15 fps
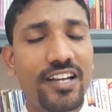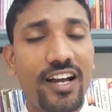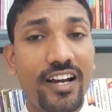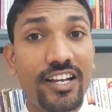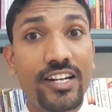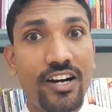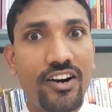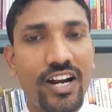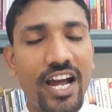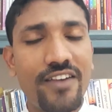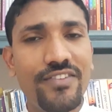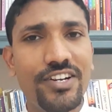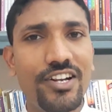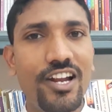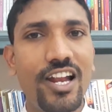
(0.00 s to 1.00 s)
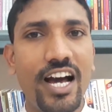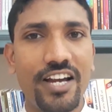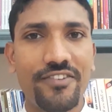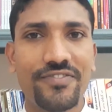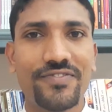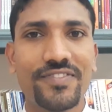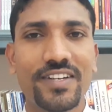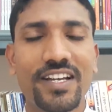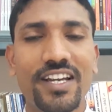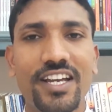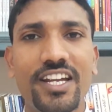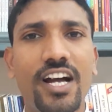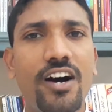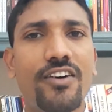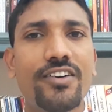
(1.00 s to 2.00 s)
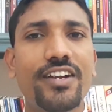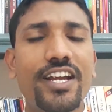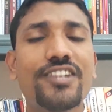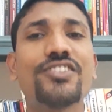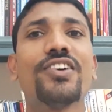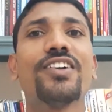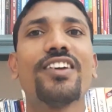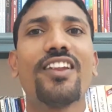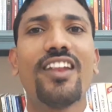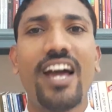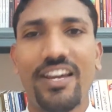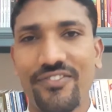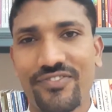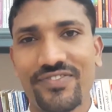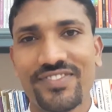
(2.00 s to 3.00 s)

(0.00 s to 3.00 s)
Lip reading: in our heavenly life, in our eternal life.